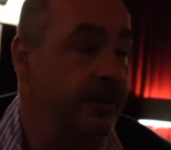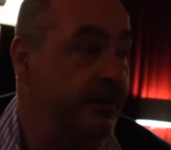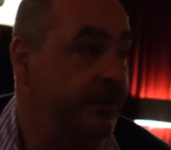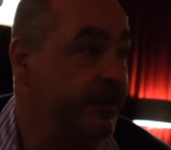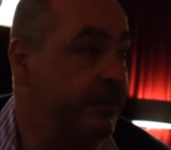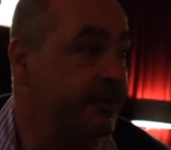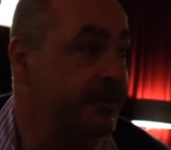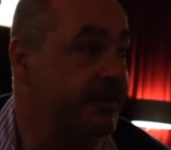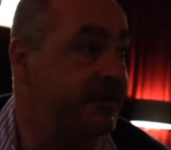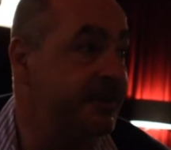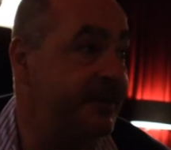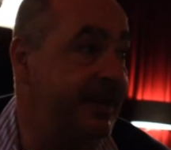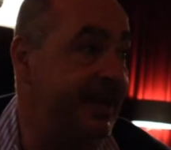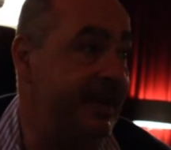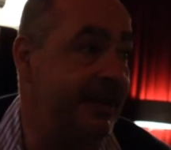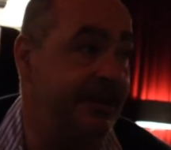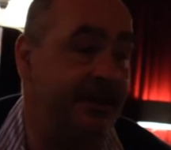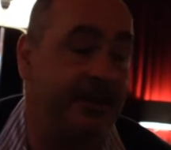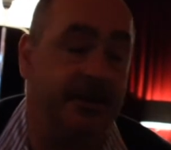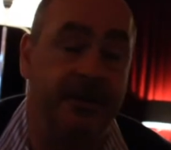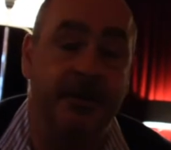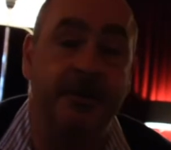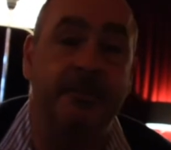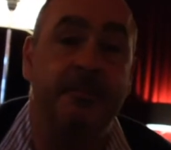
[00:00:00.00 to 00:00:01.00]
could
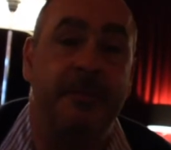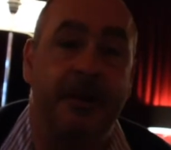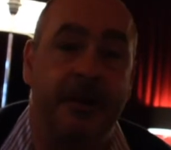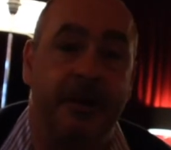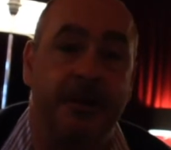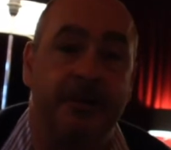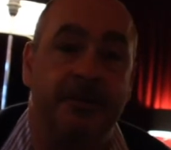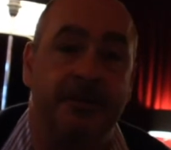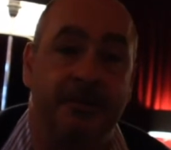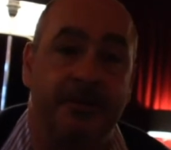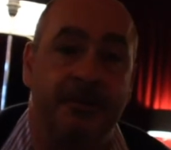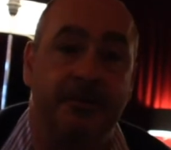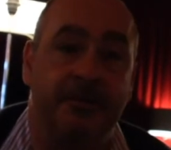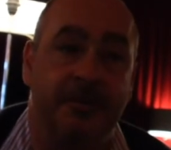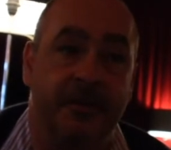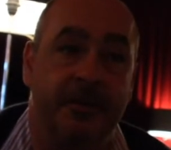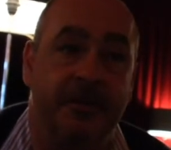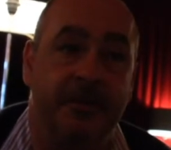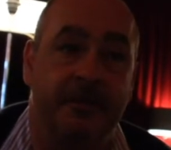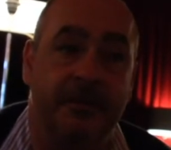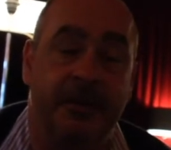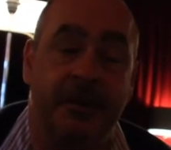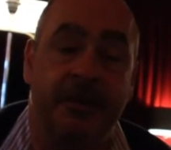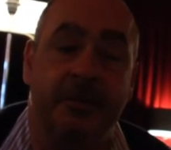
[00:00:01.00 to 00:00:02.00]
stand the comparison with
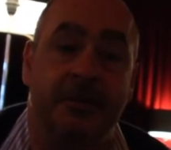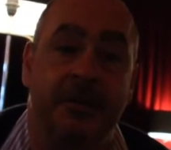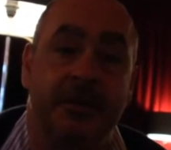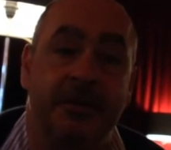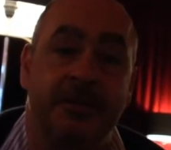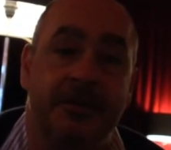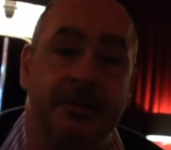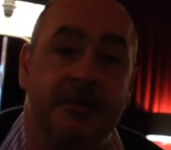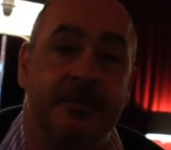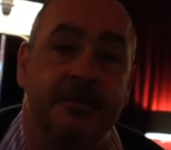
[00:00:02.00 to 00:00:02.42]
the big ones.